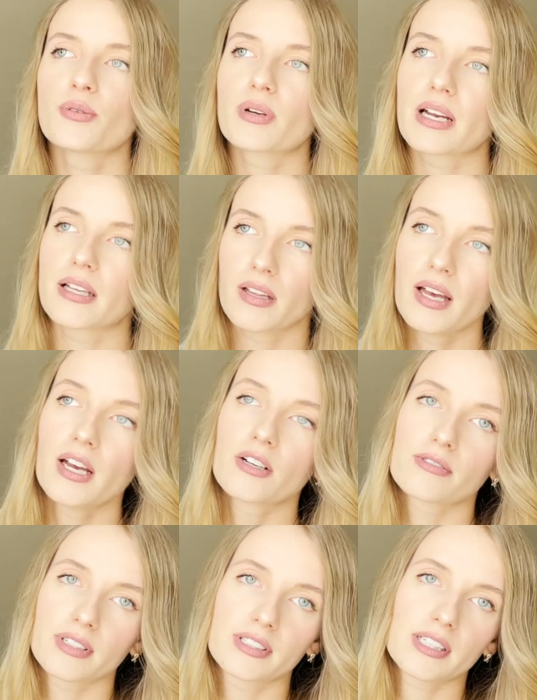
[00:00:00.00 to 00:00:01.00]
you can
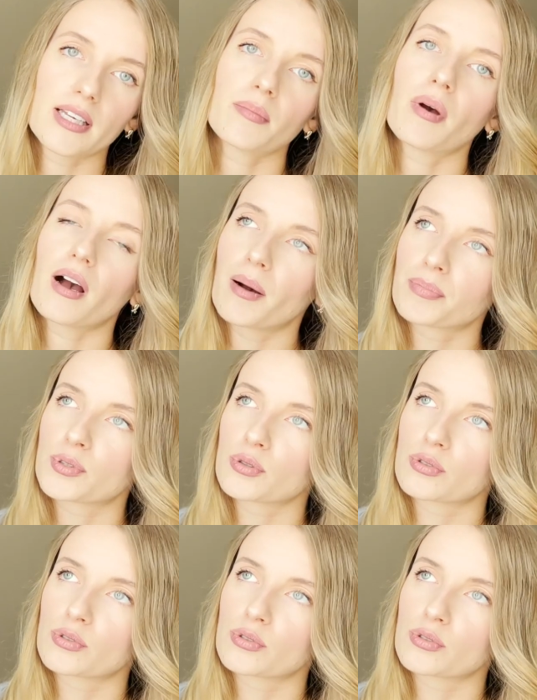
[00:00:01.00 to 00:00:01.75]
redeem up